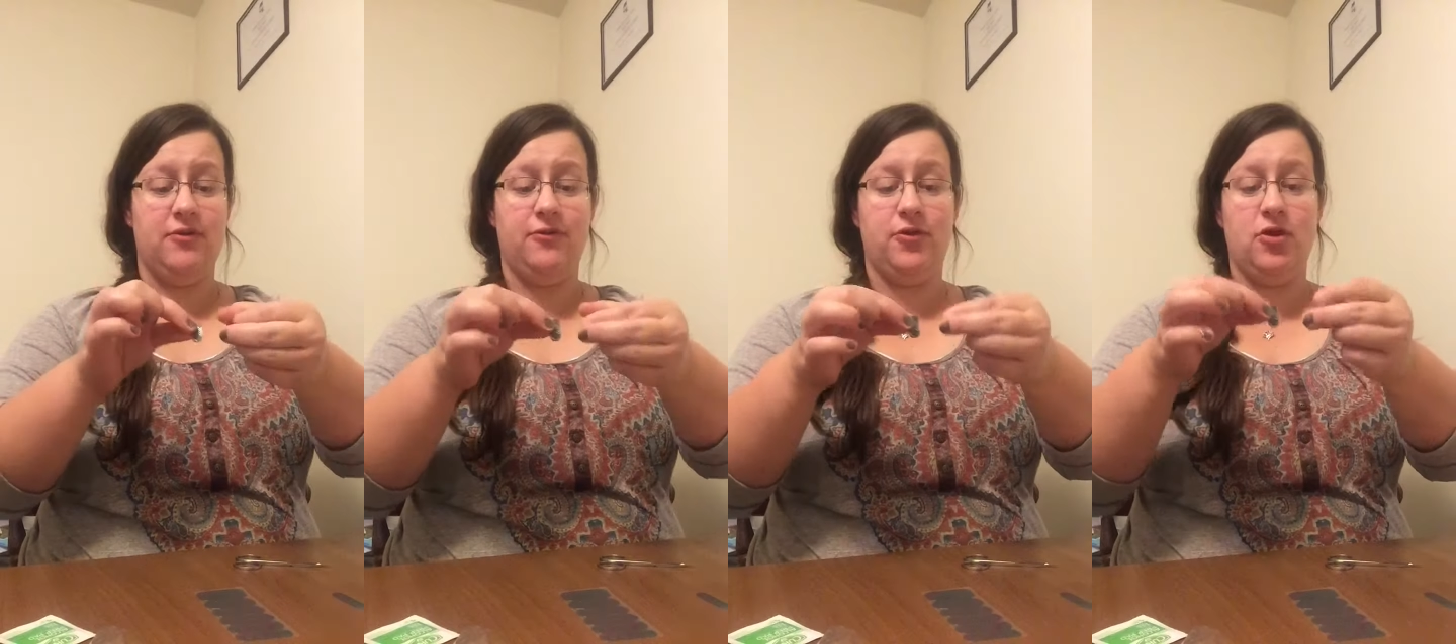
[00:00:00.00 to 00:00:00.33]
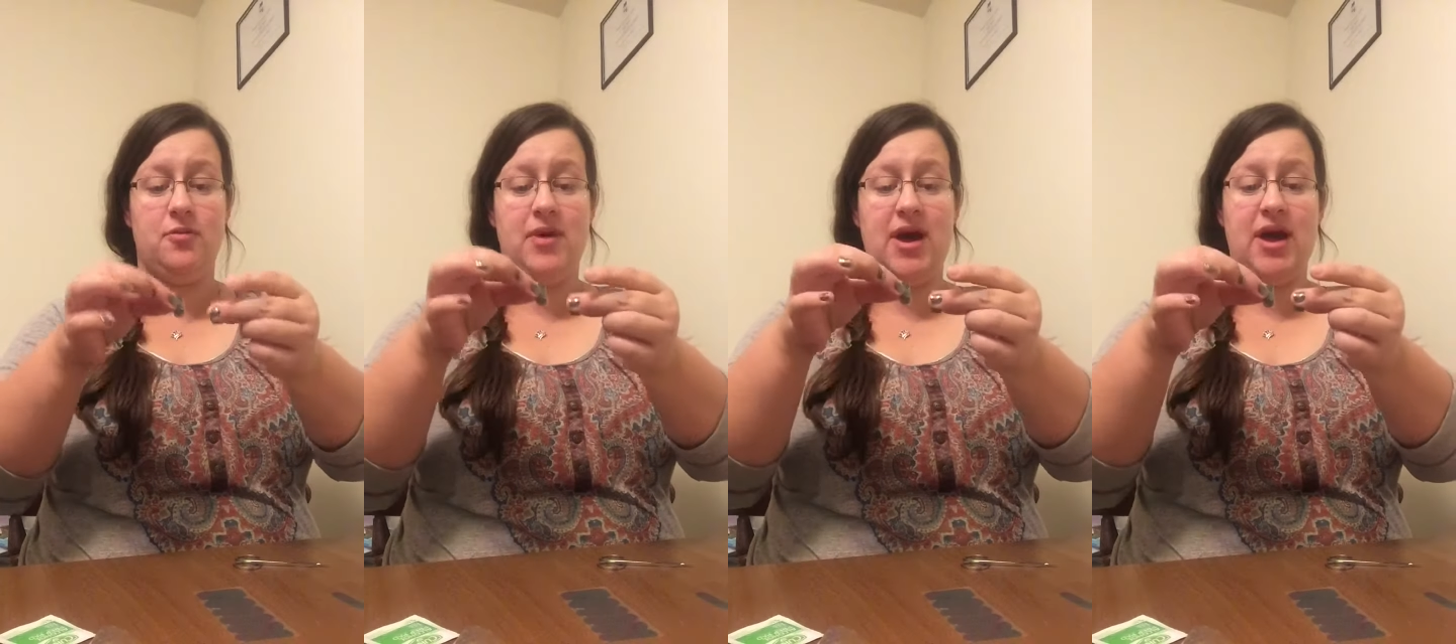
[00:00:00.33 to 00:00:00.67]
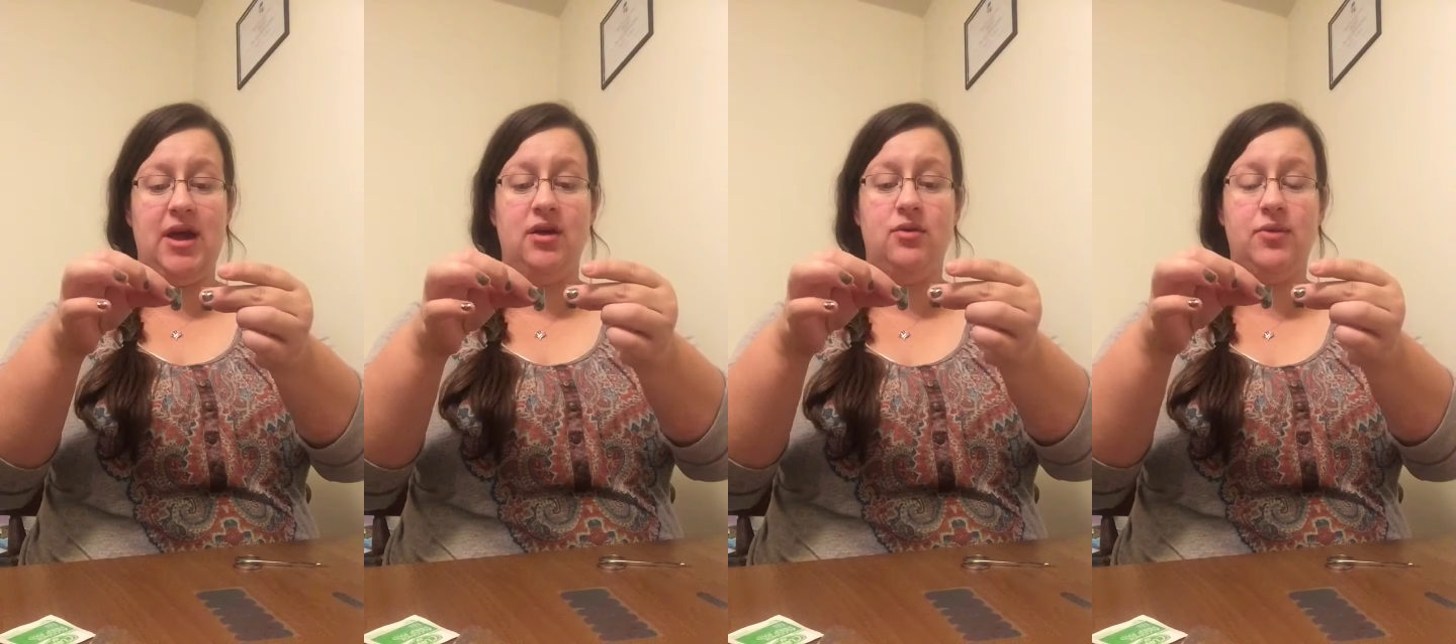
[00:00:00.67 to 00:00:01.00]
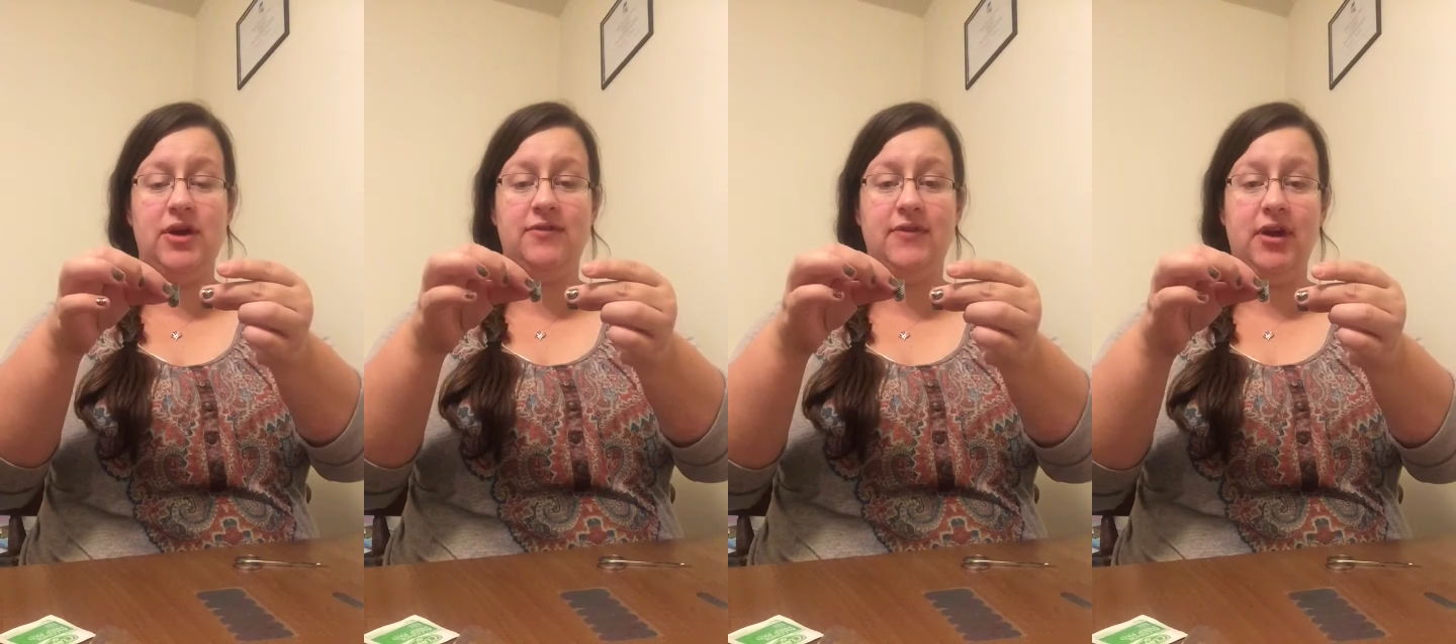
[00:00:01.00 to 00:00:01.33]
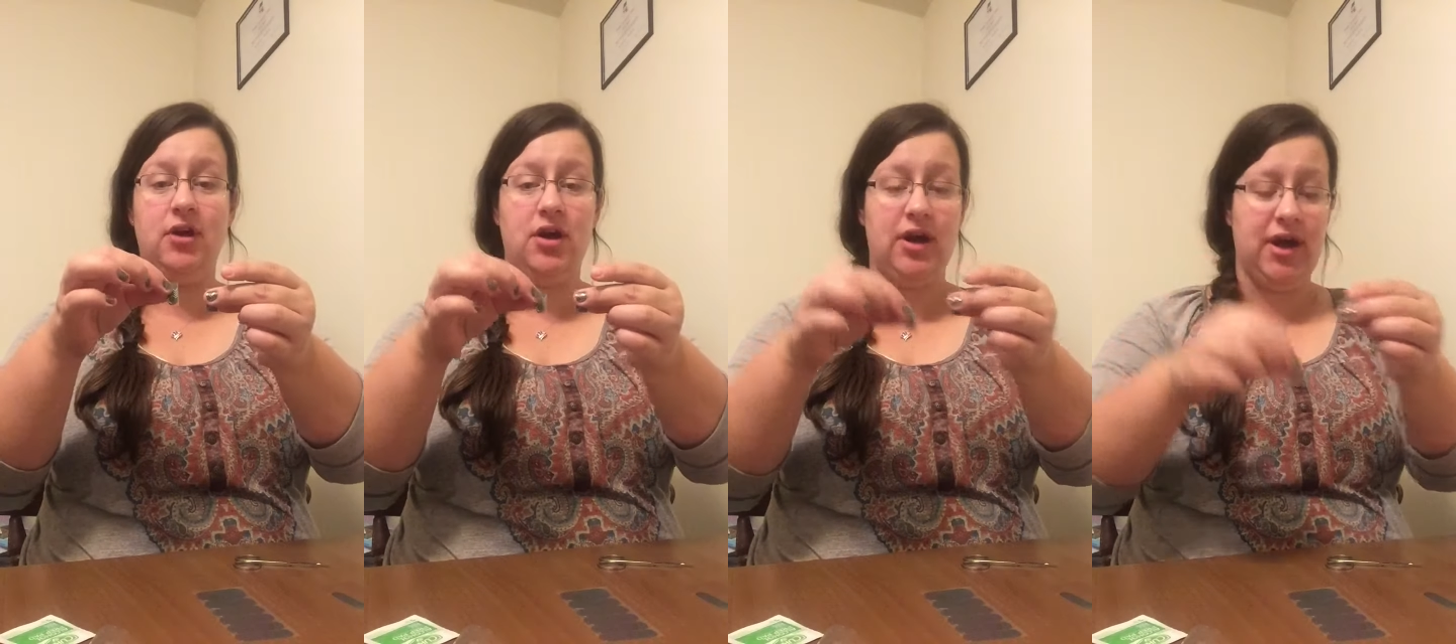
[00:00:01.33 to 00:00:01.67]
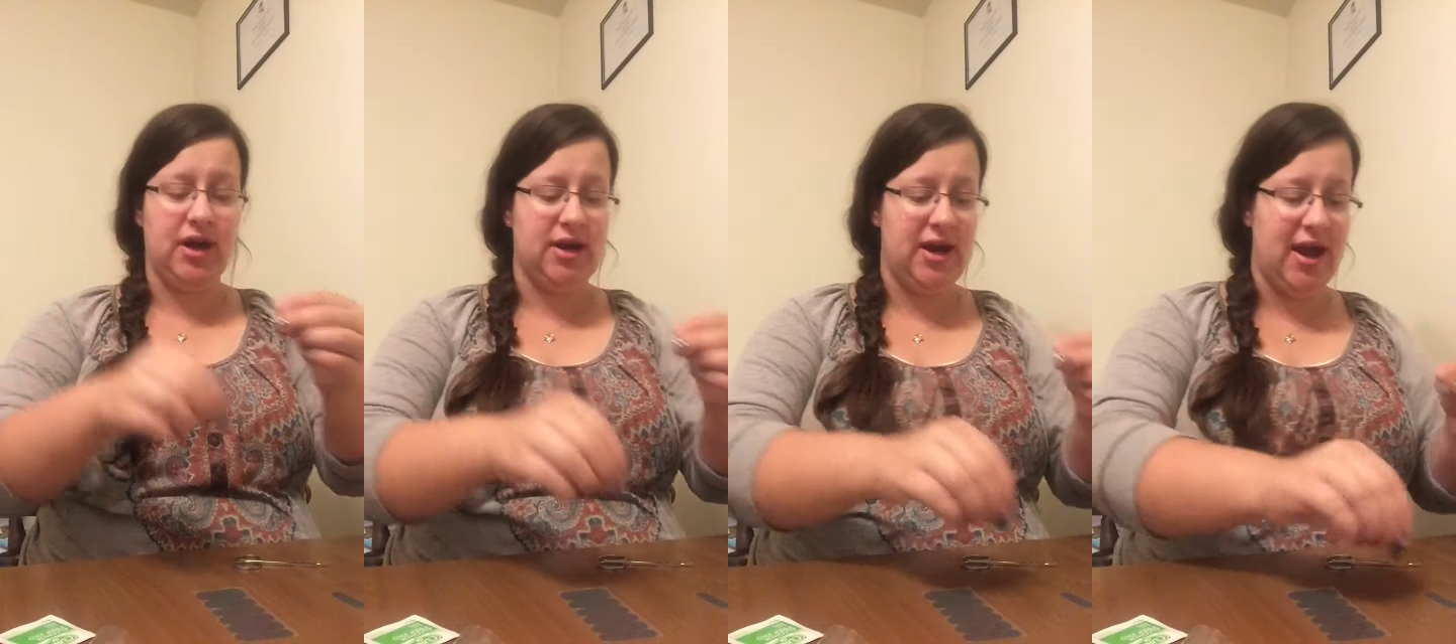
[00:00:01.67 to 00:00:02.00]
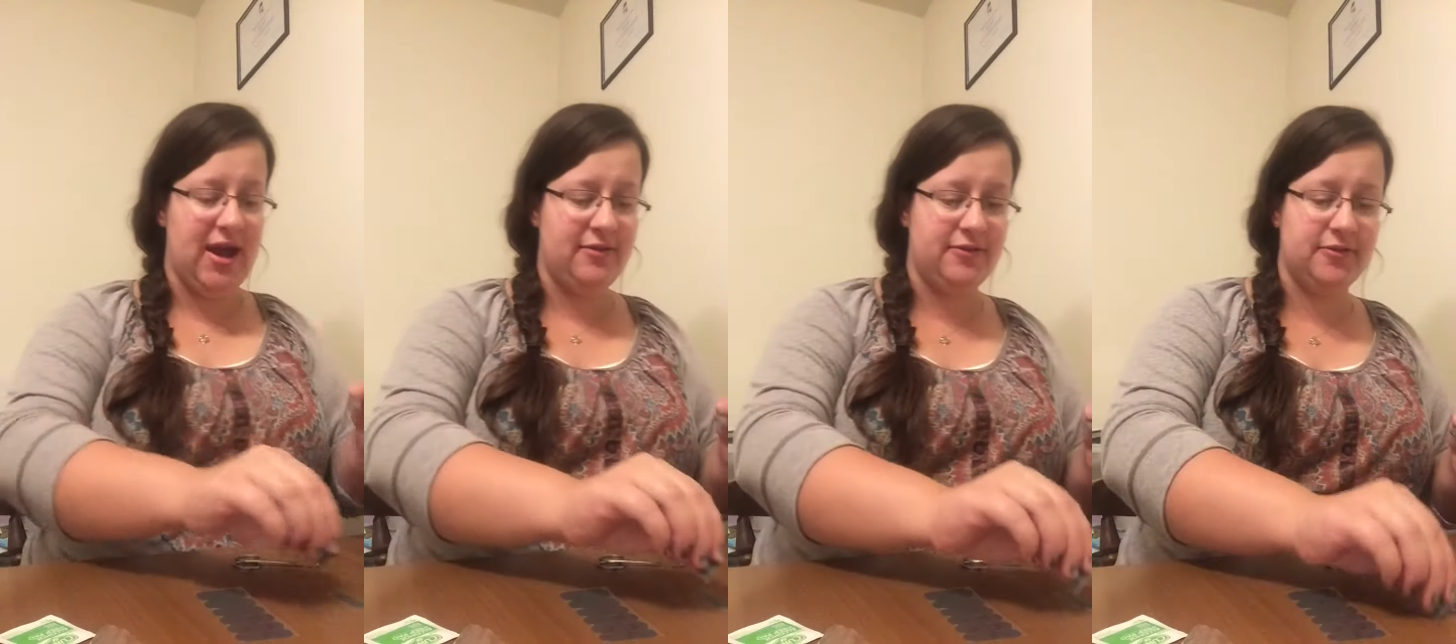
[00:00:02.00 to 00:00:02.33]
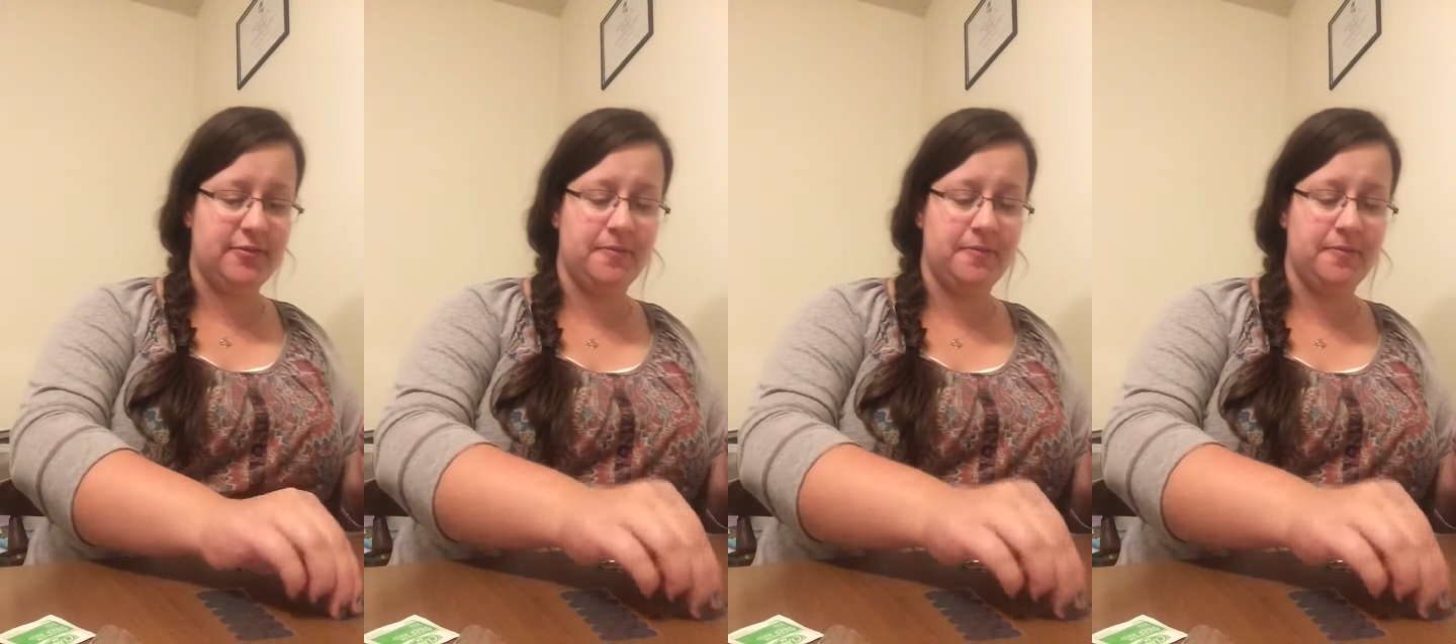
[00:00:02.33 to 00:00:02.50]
for my ring finger. I cut it in half.